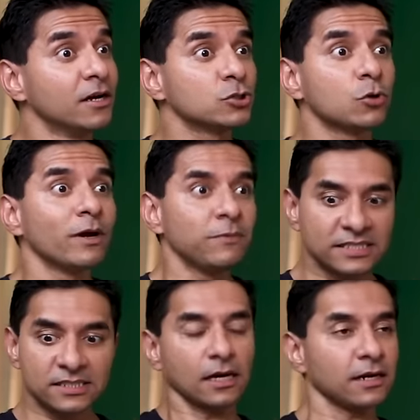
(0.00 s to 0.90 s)
So when we
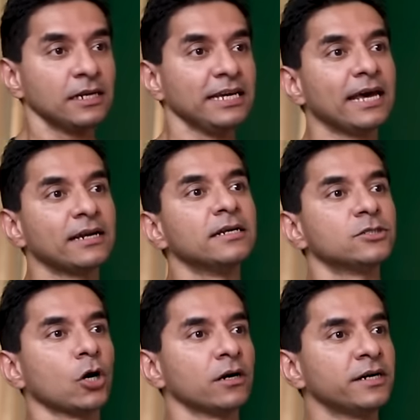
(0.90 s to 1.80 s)
suddenly get an
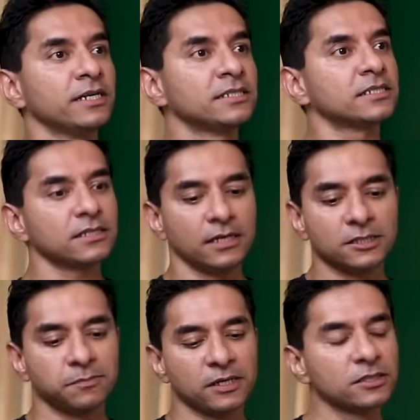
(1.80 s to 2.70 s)
intolerance,
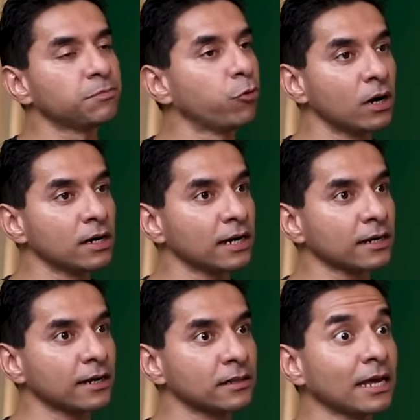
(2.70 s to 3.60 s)
it's because poor gut
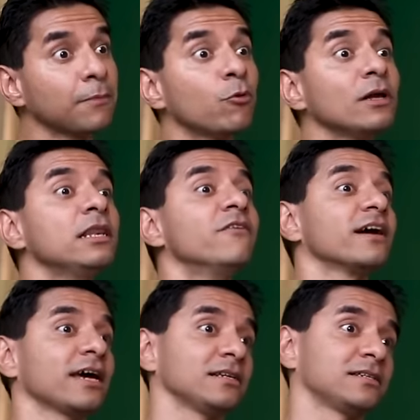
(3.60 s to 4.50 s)
health and poor liver
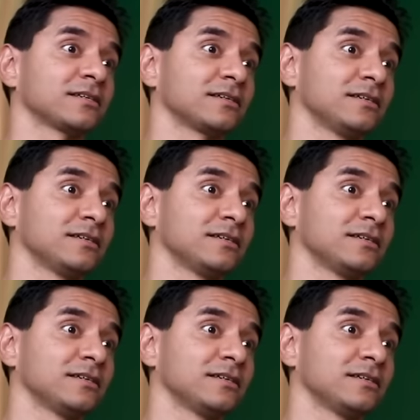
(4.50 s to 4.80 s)
health.